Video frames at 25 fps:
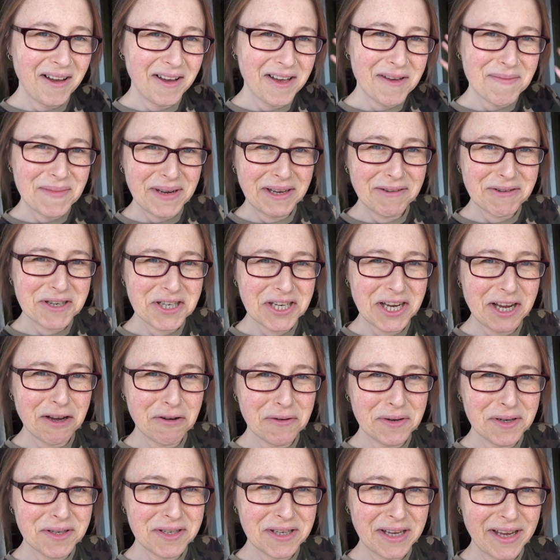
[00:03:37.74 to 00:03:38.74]
I am now
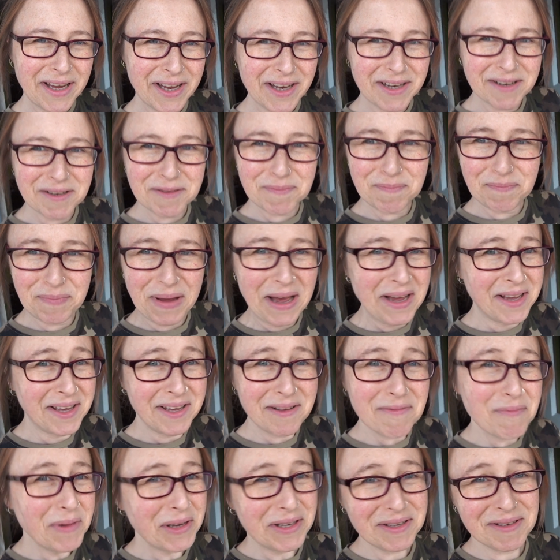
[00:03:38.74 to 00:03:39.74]
showered and back
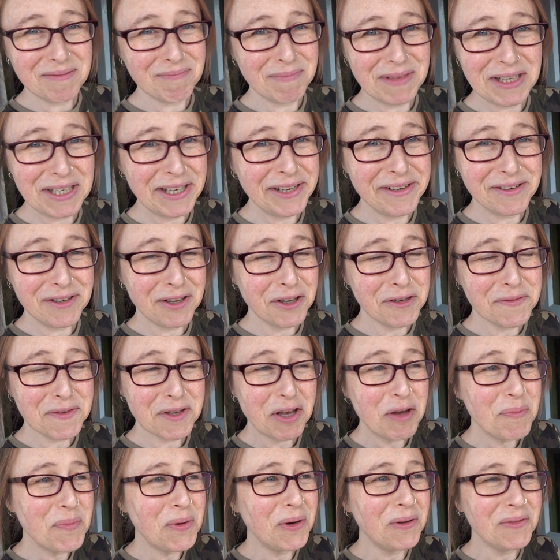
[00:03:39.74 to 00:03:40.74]
in my clean clothes
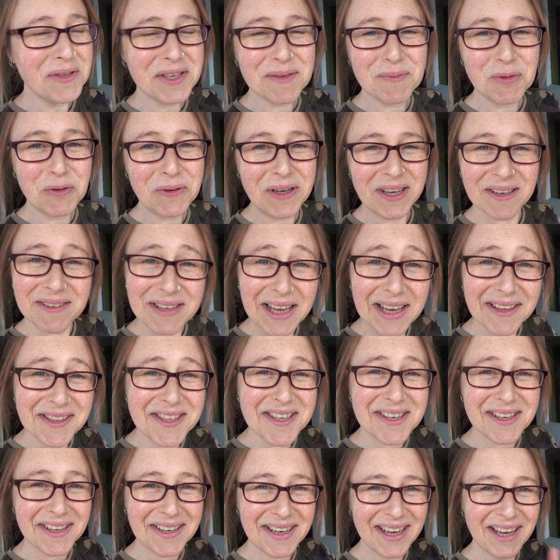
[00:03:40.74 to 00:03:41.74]
that I put on this morning.
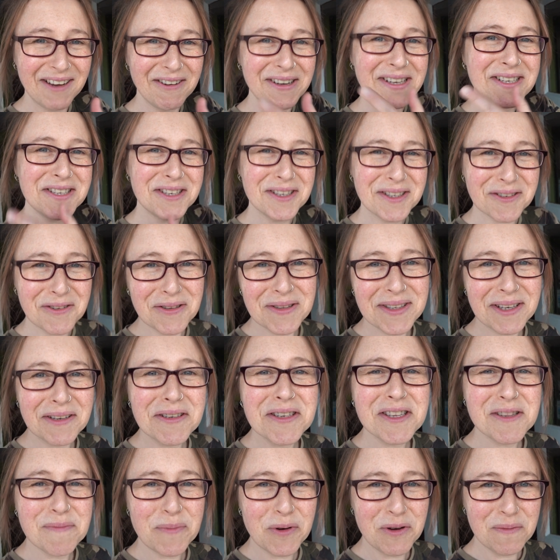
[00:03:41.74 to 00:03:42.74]
Dad's here now. He's just gone down
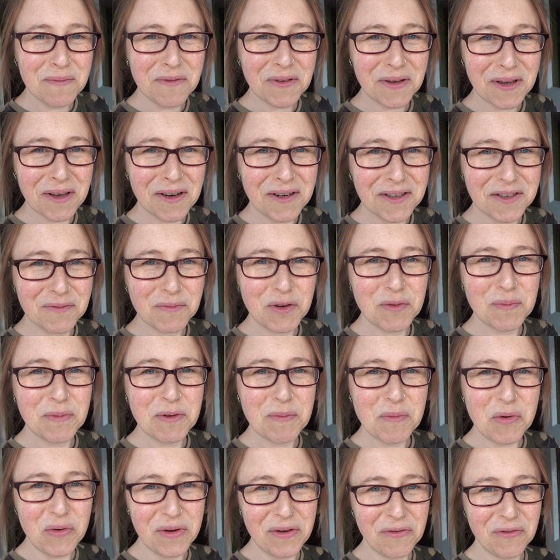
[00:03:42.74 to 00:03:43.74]
to the bottom of the garden with my
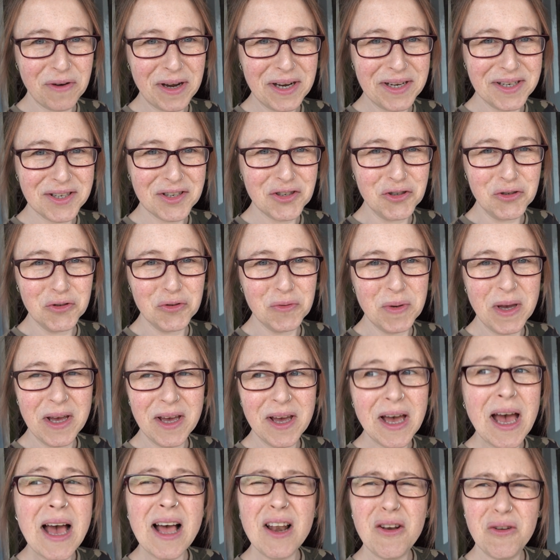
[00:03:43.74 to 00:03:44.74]
boyfriend to
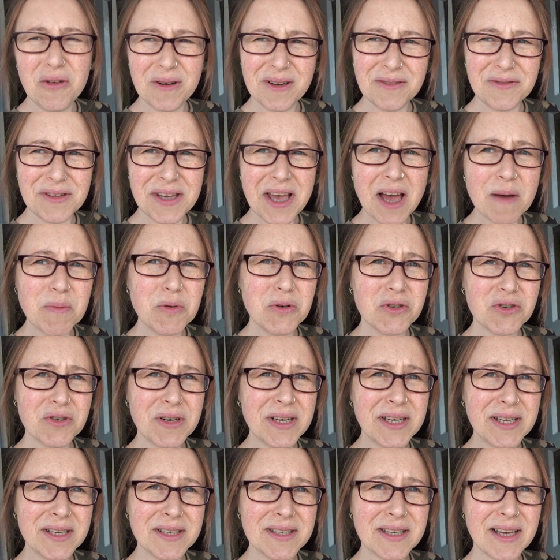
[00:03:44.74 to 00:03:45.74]
look at the apple
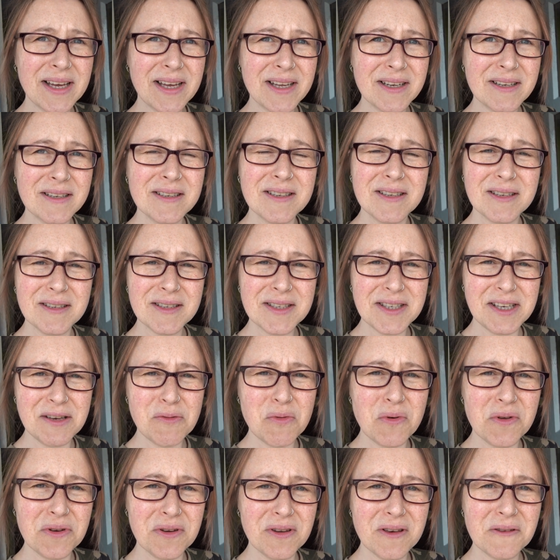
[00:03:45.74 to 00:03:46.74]
trees and see
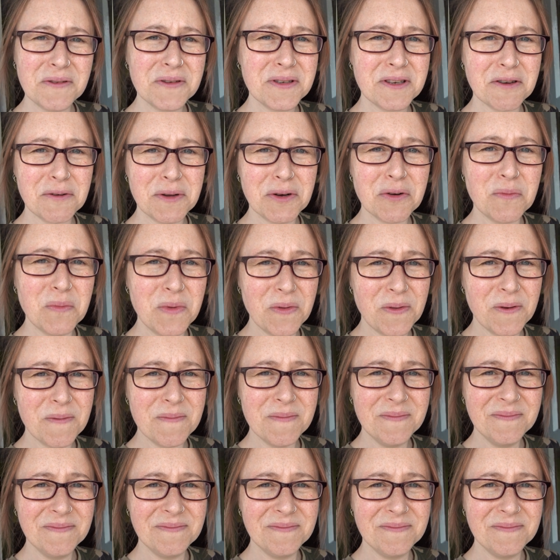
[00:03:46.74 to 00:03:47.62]
what on earth is going on with them.